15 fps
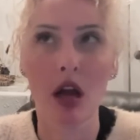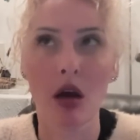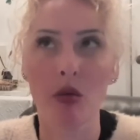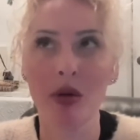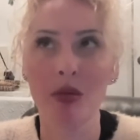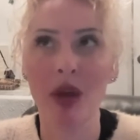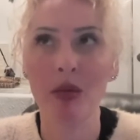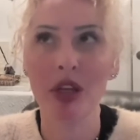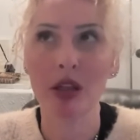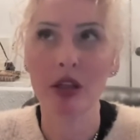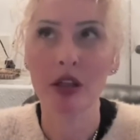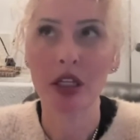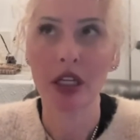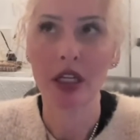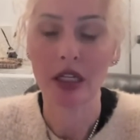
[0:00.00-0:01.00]
We may be
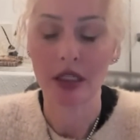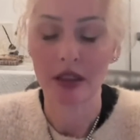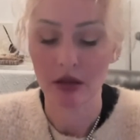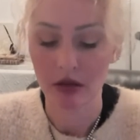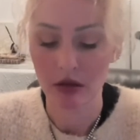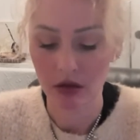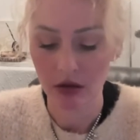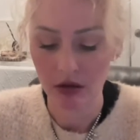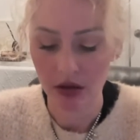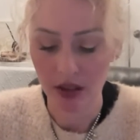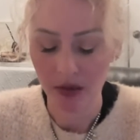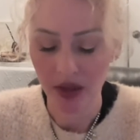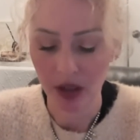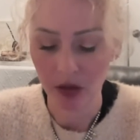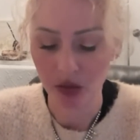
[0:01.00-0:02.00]
looking at
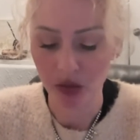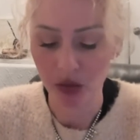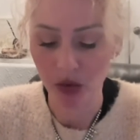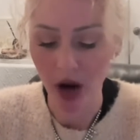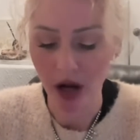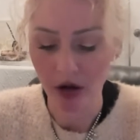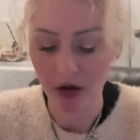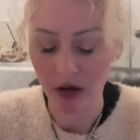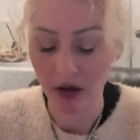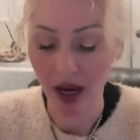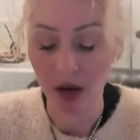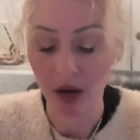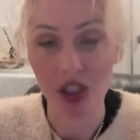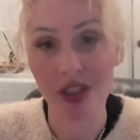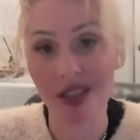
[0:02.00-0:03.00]
something broader than
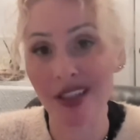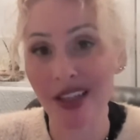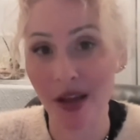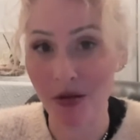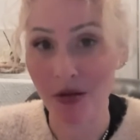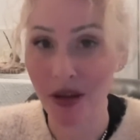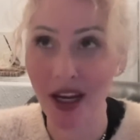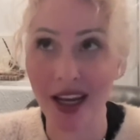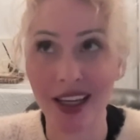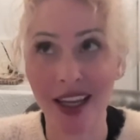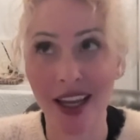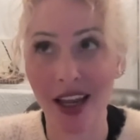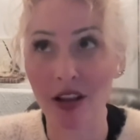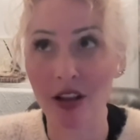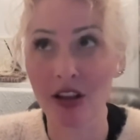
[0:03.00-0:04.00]
that, which is another thing I
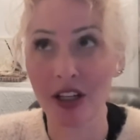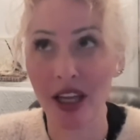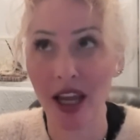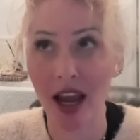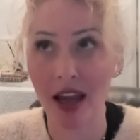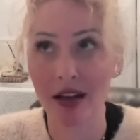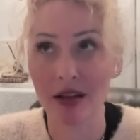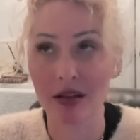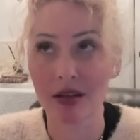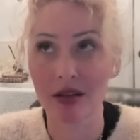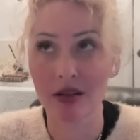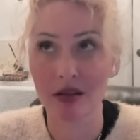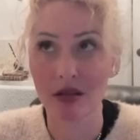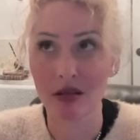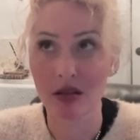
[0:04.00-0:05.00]
can't look at
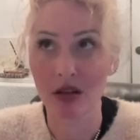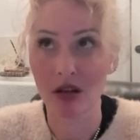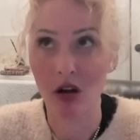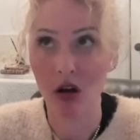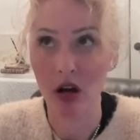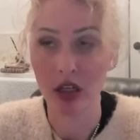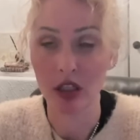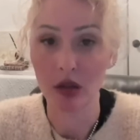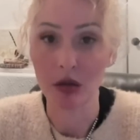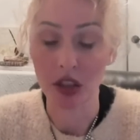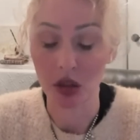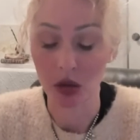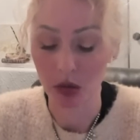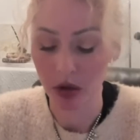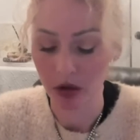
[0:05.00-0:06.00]
on YouTube.